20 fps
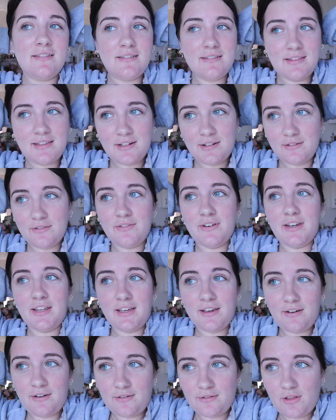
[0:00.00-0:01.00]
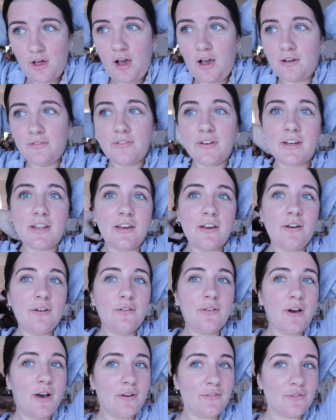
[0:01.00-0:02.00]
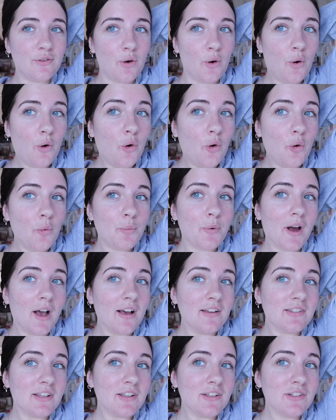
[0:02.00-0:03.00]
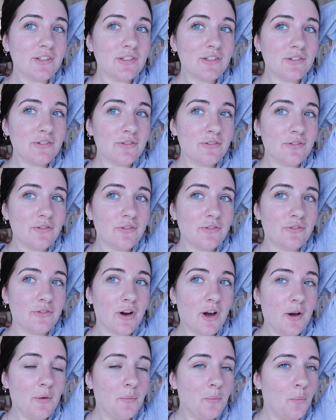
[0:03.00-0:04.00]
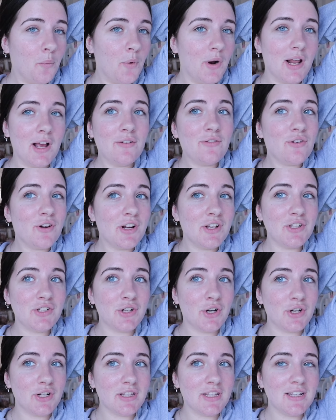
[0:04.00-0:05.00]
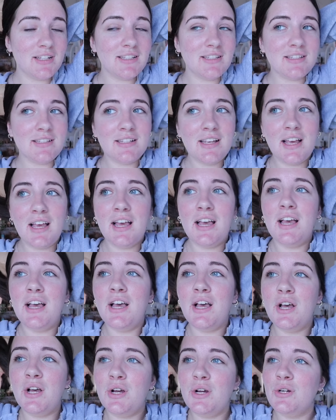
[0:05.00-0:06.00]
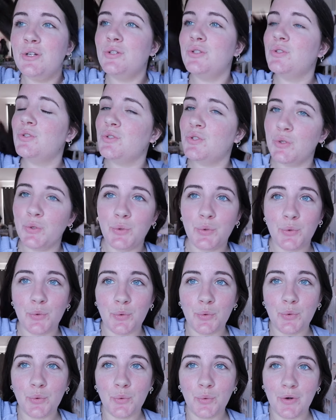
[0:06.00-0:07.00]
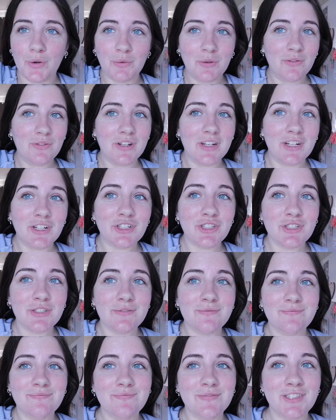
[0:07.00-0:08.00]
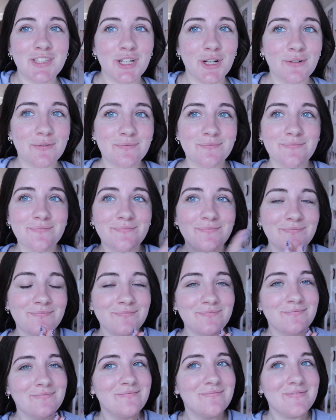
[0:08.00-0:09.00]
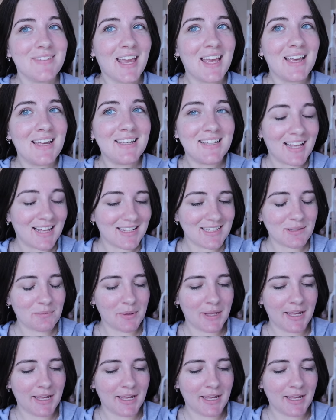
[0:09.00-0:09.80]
little video, long video of the whole process from whenever I started this to when we finish. So, yeah, that's the